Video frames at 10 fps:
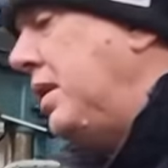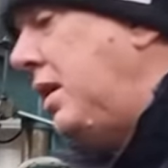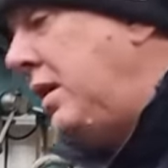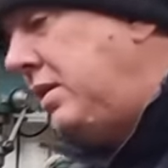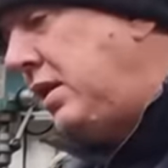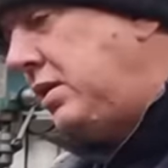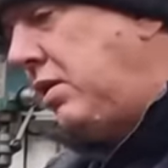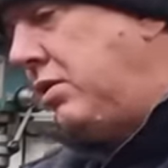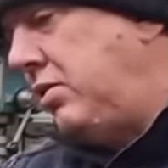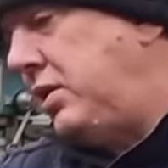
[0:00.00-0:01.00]
and it sits a
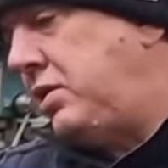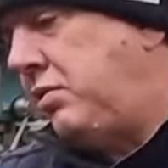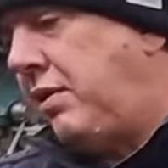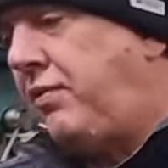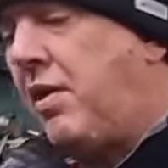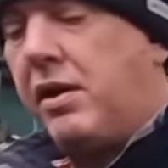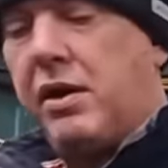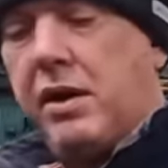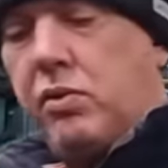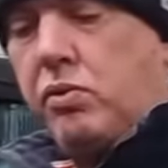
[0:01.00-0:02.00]
lot nicer at the
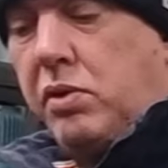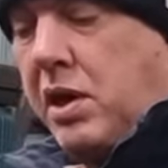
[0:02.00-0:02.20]
front and all the